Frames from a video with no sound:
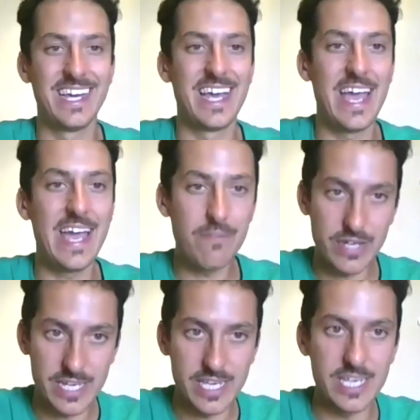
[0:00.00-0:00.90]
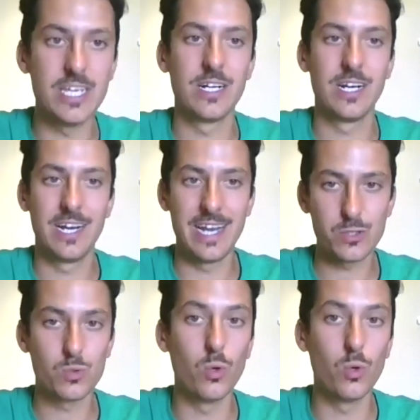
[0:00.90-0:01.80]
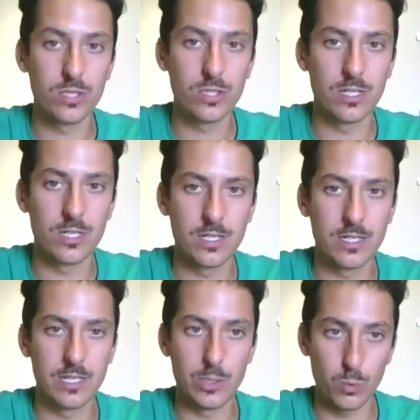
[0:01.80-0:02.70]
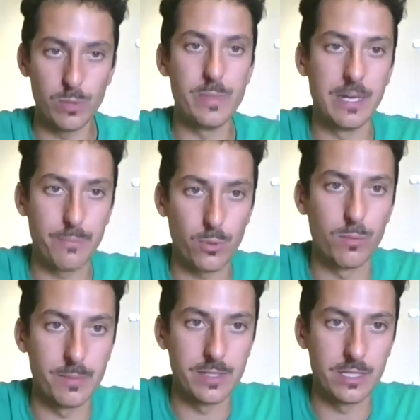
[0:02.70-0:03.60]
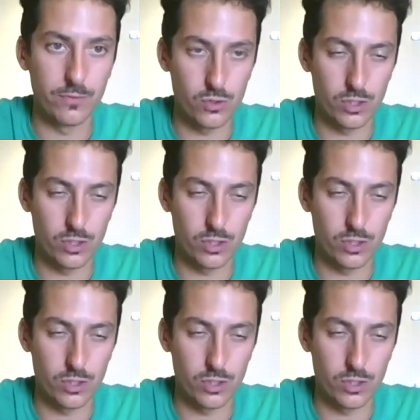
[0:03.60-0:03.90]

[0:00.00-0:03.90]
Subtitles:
every year less water, it will be a problem in the future.